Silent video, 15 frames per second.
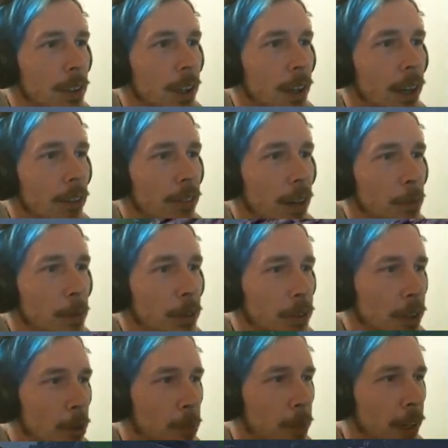I've got my
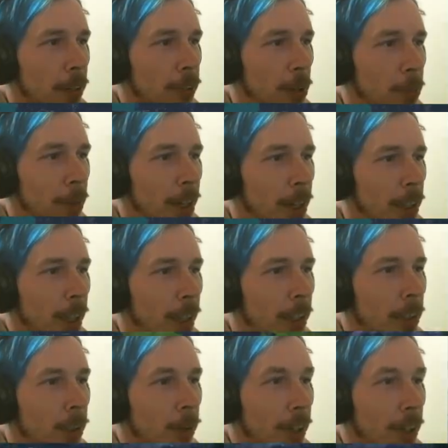stockpiles out back. I
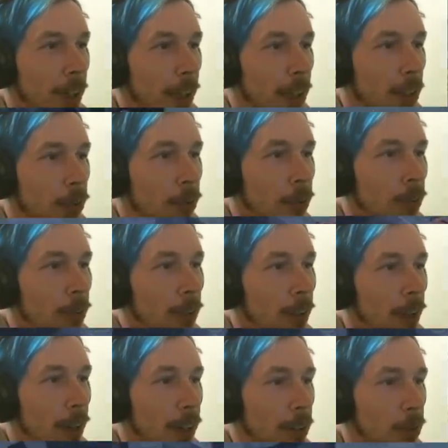can't use the
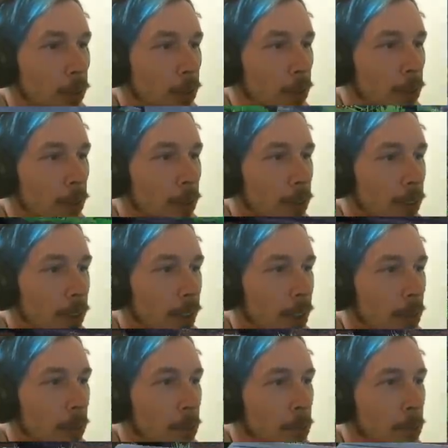iron ore yet,
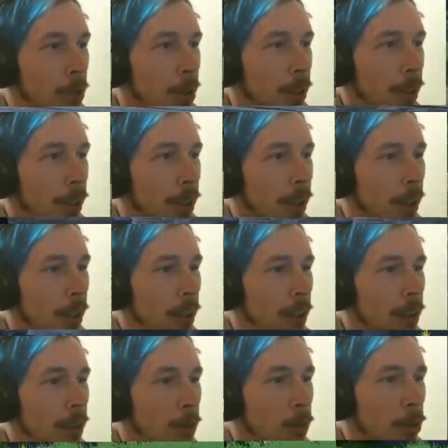but I
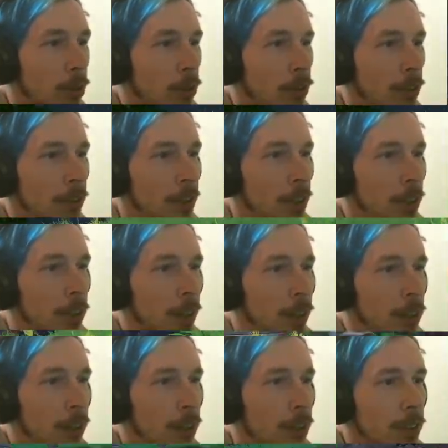didn't want to just leave it in the ground.